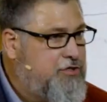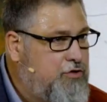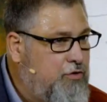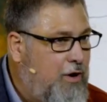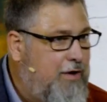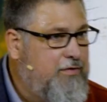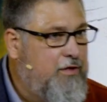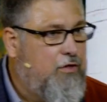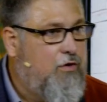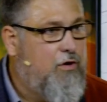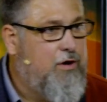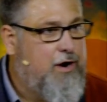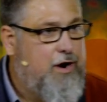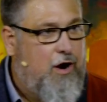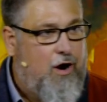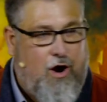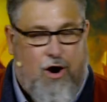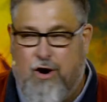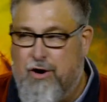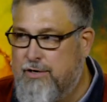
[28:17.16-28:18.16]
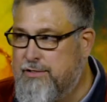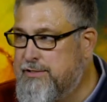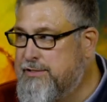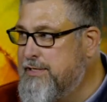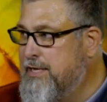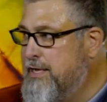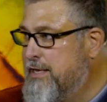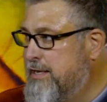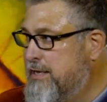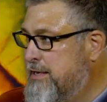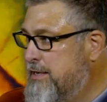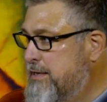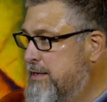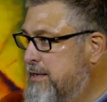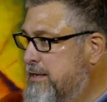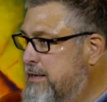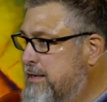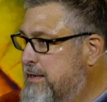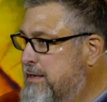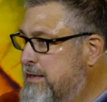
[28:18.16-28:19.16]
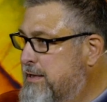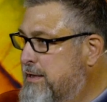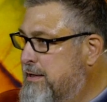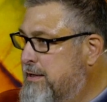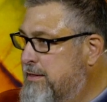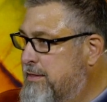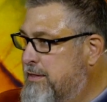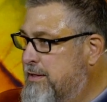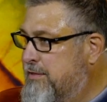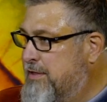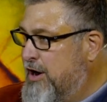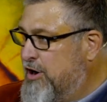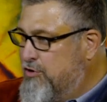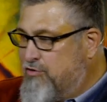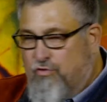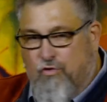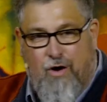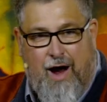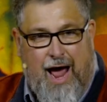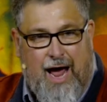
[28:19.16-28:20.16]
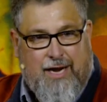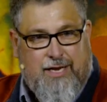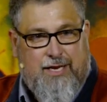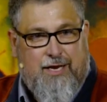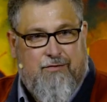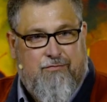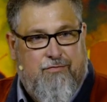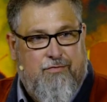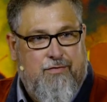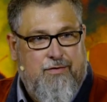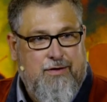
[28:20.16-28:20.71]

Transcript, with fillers: joy of the Lord in their hearts, they're attractive.